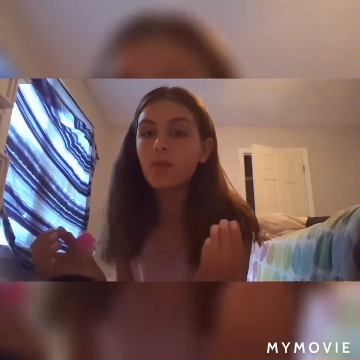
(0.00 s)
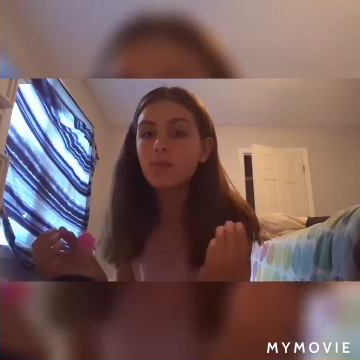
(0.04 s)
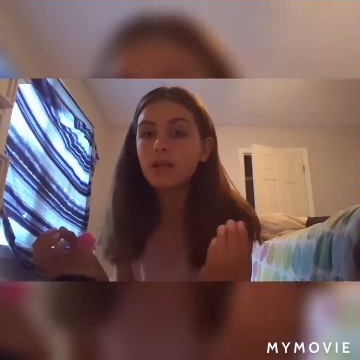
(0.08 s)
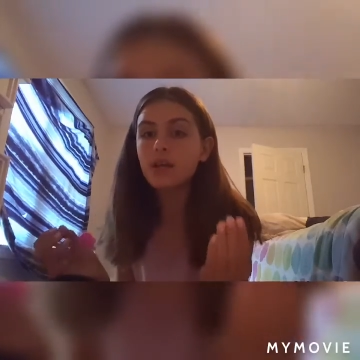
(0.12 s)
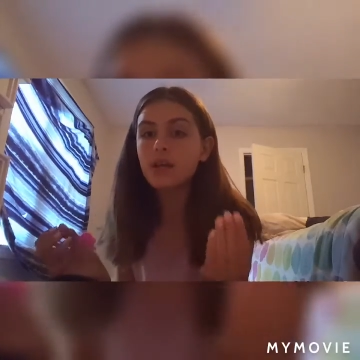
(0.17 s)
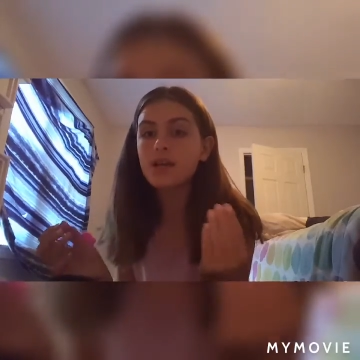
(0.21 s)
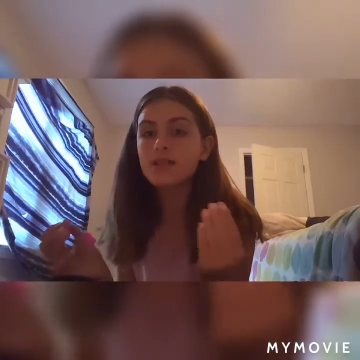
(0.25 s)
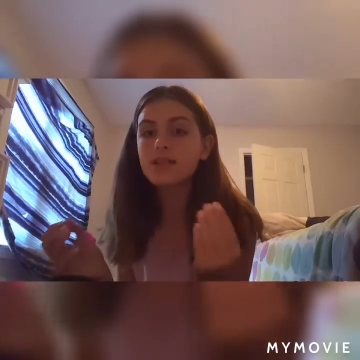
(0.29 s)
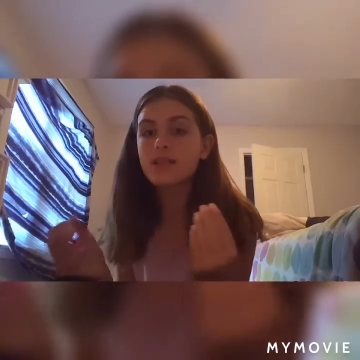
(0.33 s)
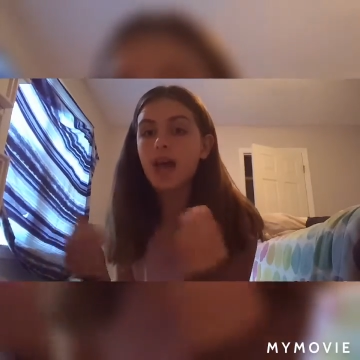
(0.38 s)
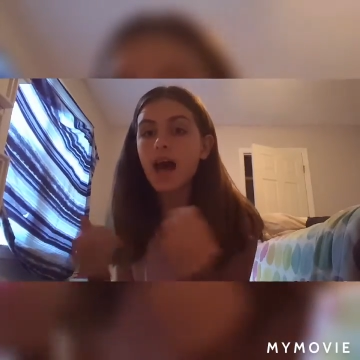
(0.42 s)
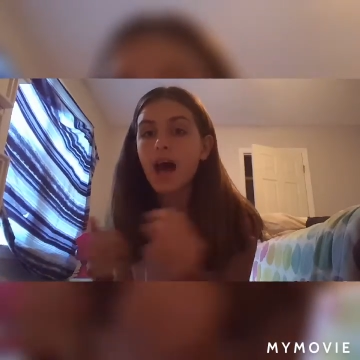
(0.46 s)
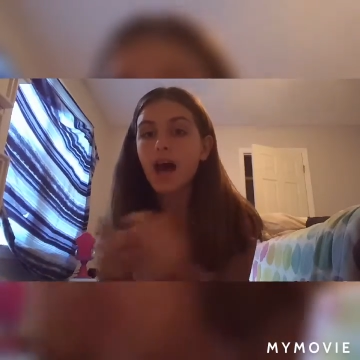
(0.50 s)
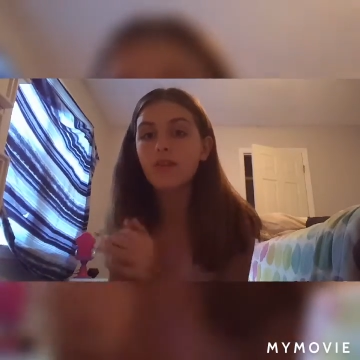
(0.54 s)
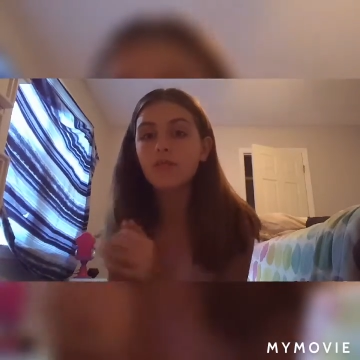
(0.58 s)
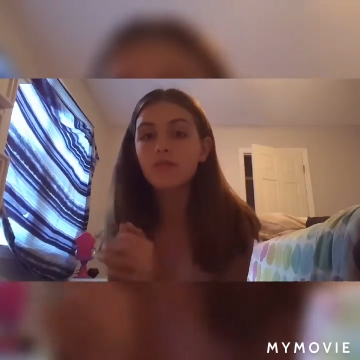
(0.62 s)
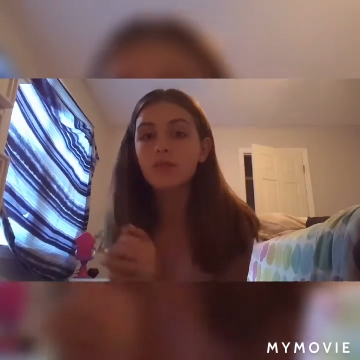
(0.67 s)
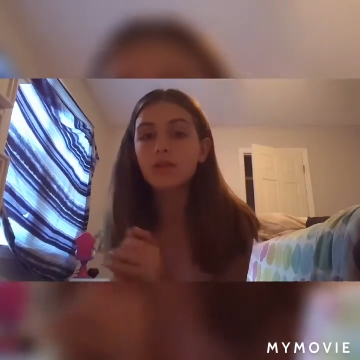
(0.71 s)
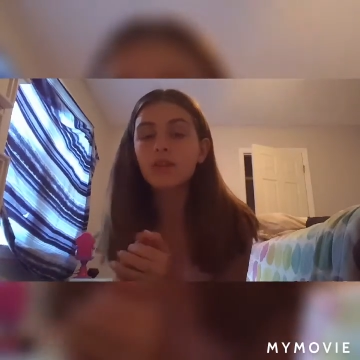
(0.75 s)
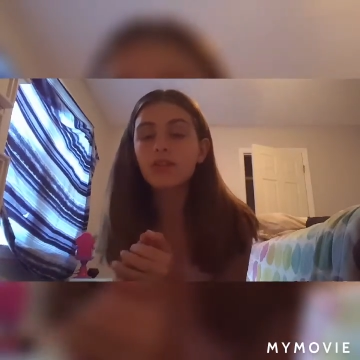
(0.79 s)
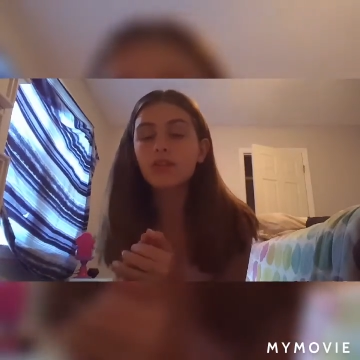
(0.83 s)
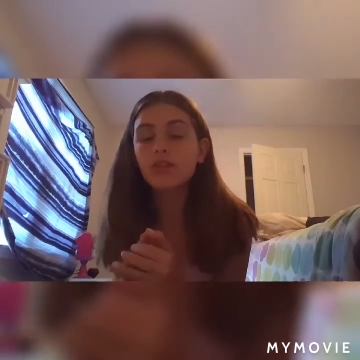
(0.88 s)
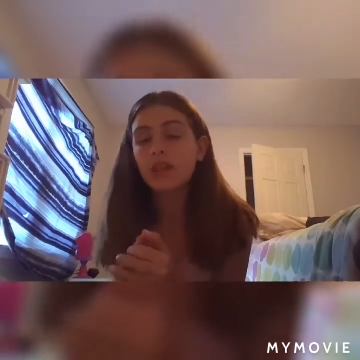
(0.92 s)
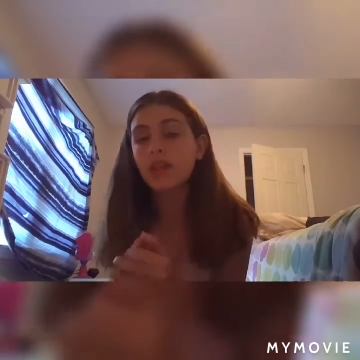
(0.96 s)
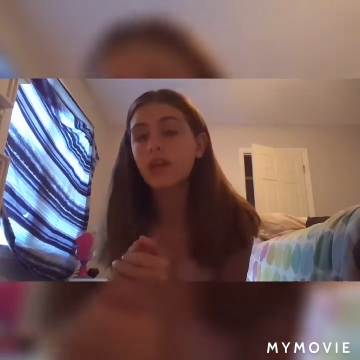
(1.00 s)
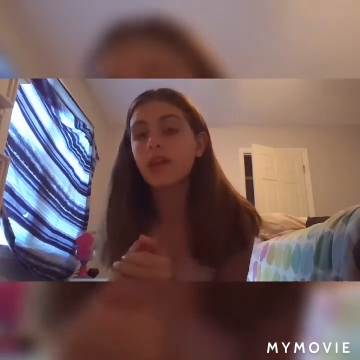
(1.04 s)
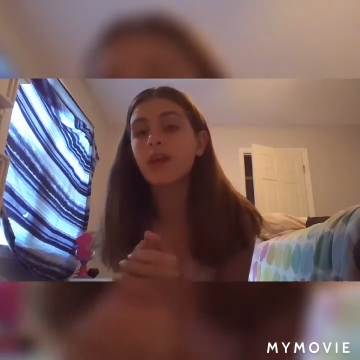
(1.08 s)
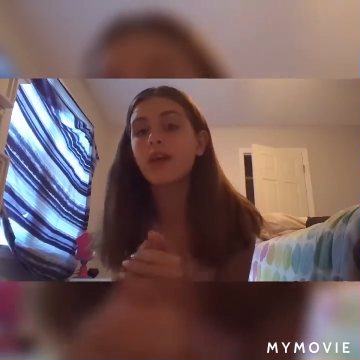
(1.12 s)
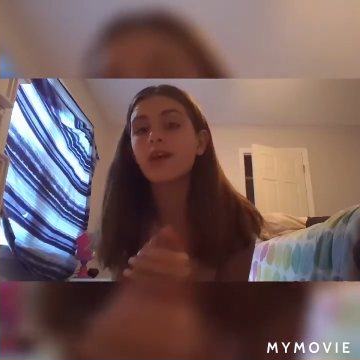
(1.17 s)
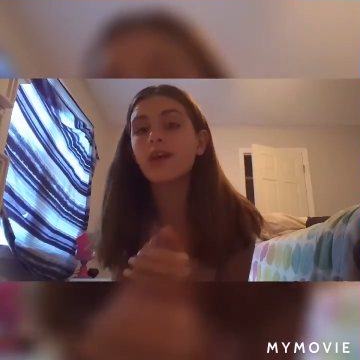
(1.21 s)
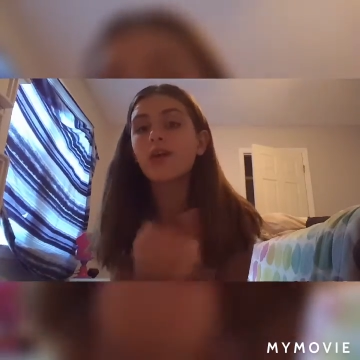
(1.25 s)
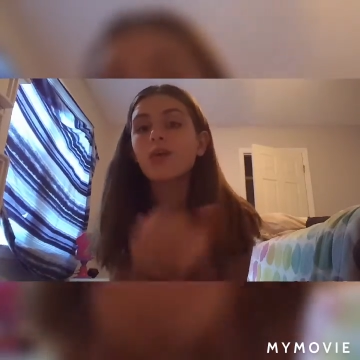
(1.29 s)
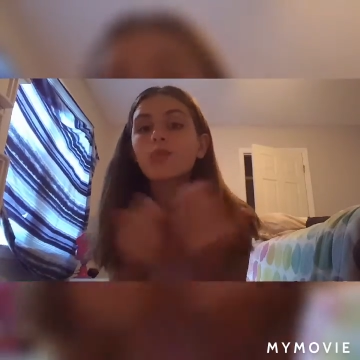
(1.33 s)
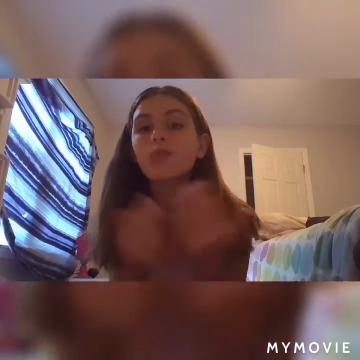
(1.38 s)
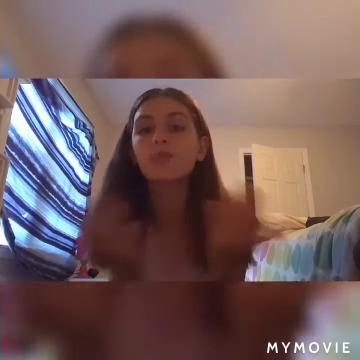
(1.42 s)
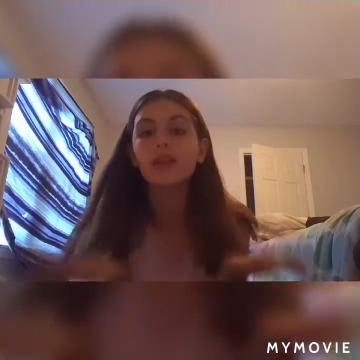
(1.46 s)
because I have been
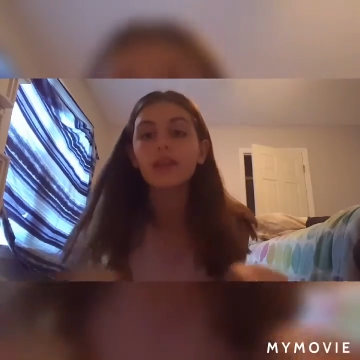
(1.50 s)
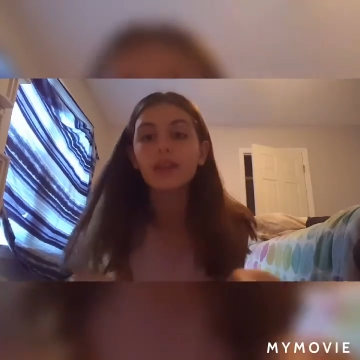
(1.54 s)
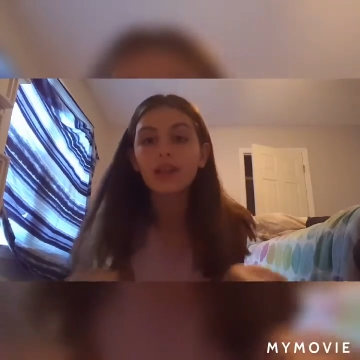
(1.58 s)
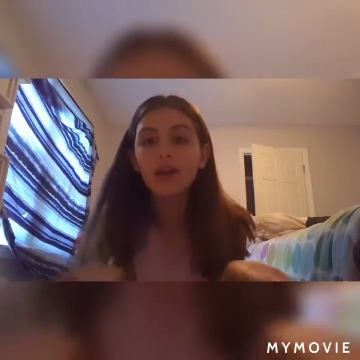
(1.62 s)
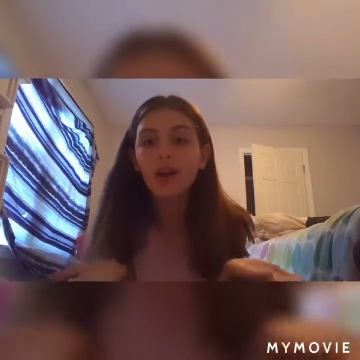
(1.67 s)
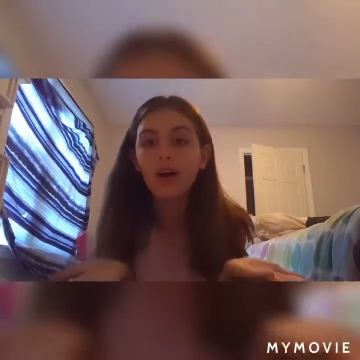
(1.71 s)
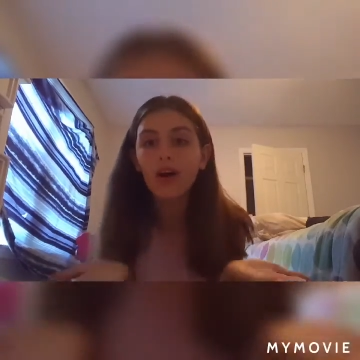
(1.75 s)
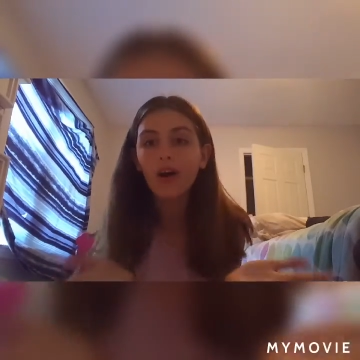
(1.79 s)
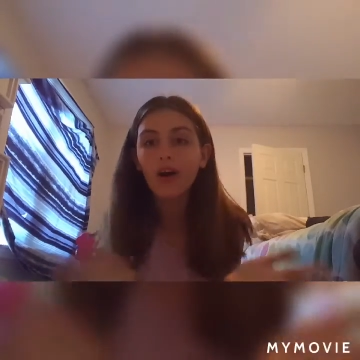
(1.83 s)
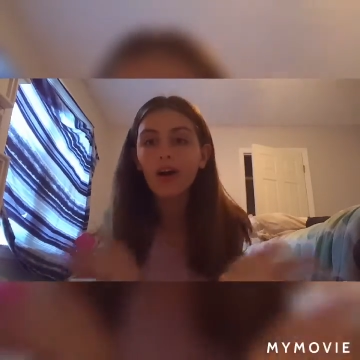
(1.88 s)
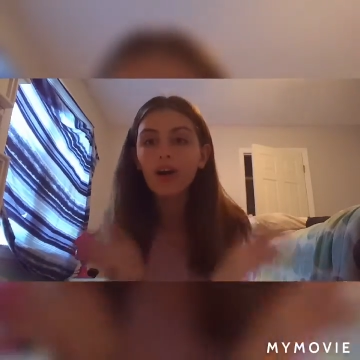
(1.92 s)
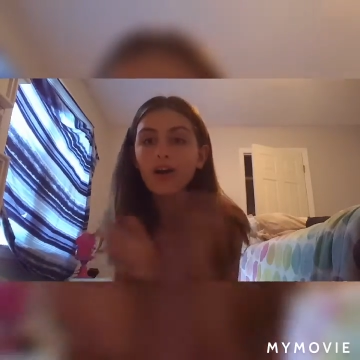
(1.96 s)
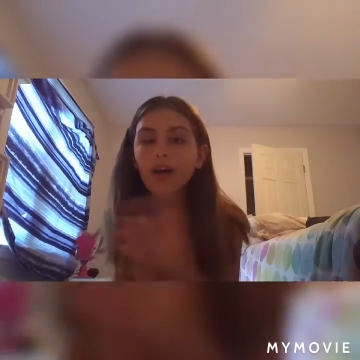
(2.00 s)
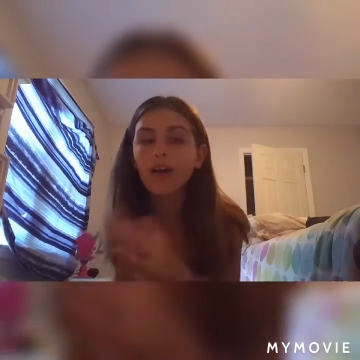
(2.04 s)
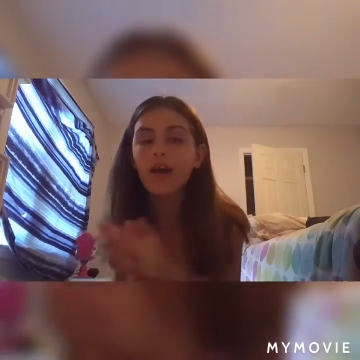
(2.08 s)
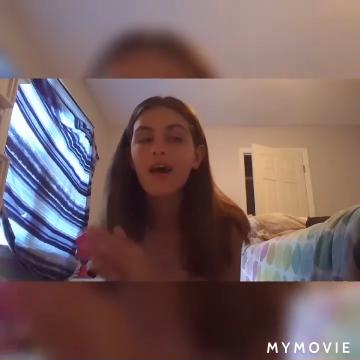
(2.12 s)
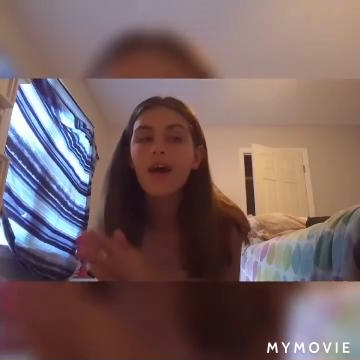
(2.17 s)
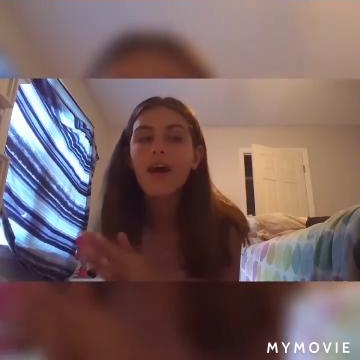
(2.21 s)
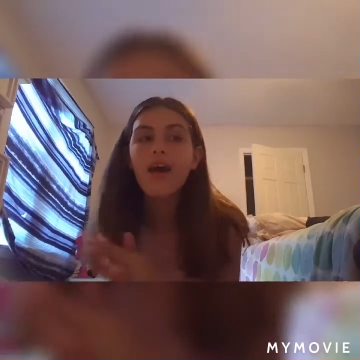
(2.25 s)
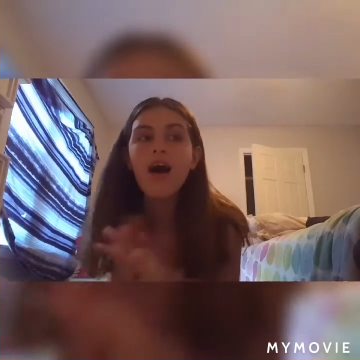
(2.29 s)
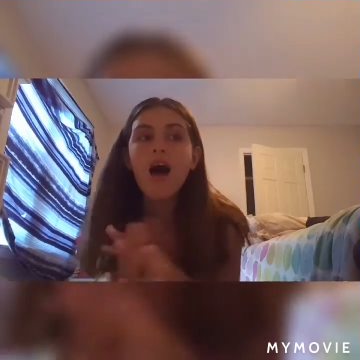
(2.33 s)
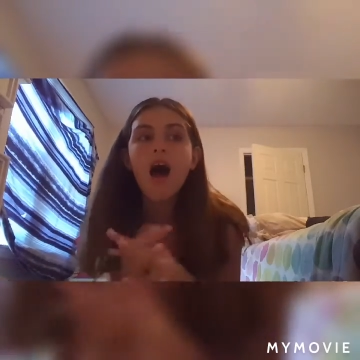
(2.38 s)
thinking really hard